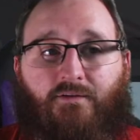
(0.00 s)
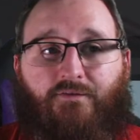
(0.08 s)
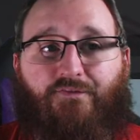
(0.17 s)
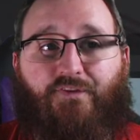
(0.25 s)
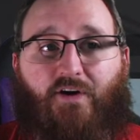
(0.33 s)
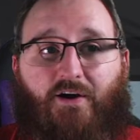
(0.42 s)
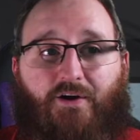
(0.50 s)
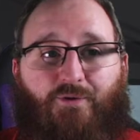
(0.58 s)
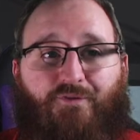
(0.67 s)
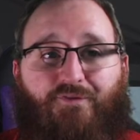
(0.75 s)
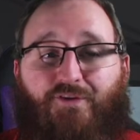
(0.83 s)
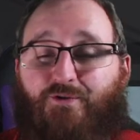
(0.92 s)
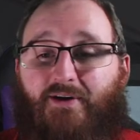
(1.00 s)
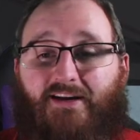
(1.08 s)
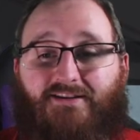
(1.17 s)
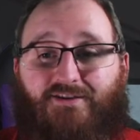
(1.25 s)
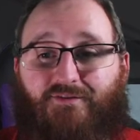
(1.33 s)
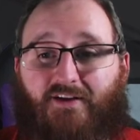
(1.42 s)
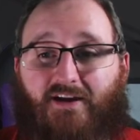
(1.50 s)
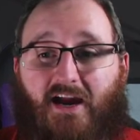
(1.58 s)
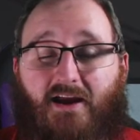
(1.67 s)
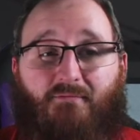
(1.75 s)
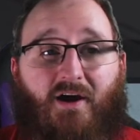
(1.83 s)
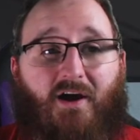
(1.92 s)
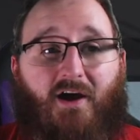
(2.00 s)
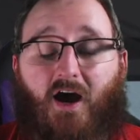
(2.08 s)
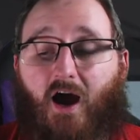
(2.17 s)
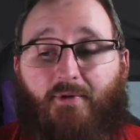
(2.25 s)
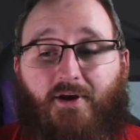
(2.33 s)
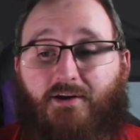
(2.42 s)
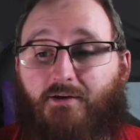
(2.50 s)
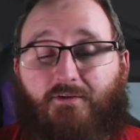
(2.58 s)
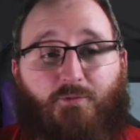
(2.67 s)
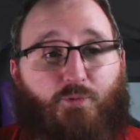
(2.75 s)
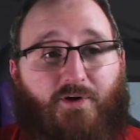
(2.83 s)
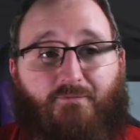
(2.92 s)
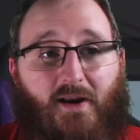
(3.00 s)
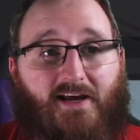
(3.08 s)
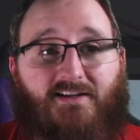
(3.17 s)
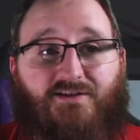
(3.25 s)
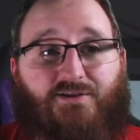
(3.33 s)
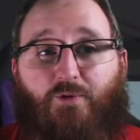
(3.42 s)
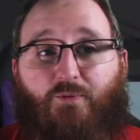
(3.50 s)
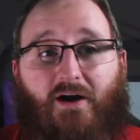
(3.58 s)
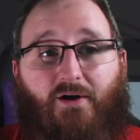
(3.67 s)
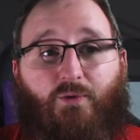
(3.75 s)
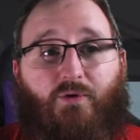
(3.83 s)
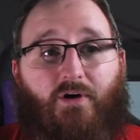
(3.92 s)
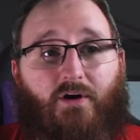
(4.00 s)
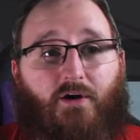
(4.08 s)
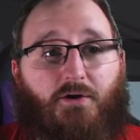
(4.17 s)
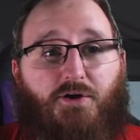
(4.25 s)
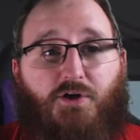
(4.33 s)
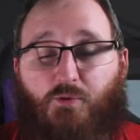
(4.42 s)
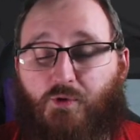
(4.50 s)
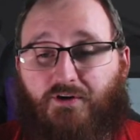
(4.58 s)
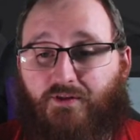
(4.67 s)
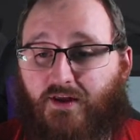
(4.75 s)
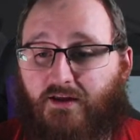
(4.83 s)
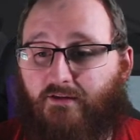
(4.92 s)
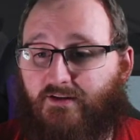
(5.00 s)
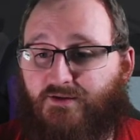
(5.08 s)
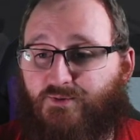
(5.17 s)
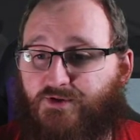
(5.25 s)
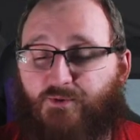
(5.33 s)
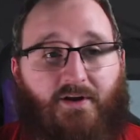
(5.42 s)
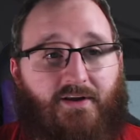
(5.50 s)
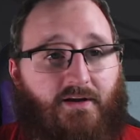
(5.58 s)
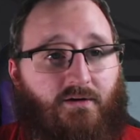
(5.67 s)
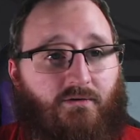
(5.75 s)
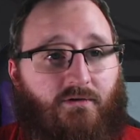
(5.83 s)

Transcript: Final few minutes of the game. I mean, we've played so well... You wouldn't think that this was a 1-0,